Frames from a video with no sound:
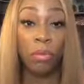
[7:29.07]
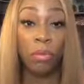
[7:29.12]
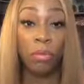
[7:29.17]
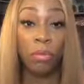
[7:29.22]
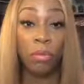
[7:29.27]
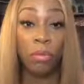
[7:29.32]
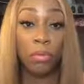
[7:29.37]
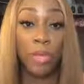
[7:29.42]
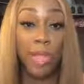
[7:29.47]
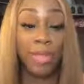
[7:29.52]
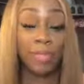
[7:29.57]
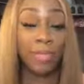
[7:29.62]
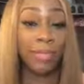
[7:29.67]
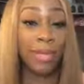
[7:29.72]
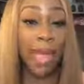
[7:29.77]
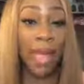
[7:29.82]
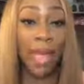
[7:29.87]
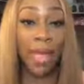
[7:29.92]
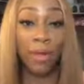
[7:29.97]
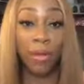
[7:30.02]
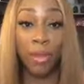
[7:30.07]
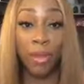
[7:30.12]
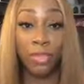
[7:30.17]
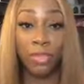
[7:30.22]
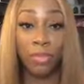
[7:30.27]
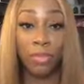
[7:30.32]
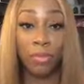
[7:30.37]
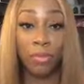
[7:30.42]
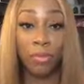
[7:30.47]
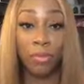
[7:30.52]
That side
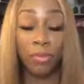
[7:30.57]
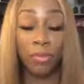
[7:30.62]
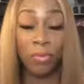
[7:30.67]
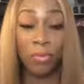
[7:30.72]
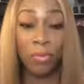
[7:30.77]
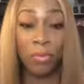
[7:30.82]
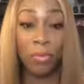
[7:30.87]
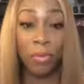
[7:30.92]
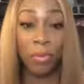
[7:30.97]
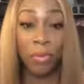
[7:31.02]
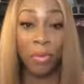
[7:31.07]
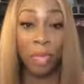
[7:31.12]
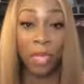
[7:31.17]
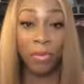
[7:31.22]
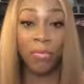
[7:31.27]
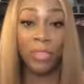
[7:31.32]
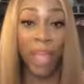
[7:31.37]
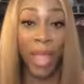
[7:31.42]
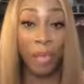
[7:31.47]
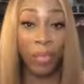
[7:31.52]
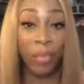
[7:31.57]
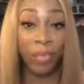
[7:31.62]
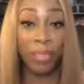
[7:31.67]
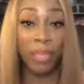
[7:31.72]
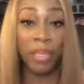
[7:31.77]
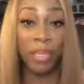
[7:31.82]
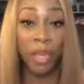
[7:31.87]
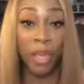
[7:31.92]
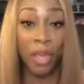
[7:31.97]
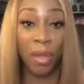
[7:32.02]
hustle, if now you
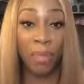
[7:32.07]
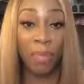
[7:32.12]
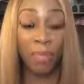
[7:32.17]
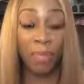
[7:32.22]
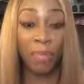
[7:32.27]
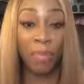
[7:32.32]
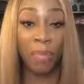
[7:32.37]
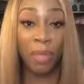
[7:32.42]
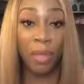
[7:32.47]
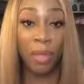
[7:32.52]
become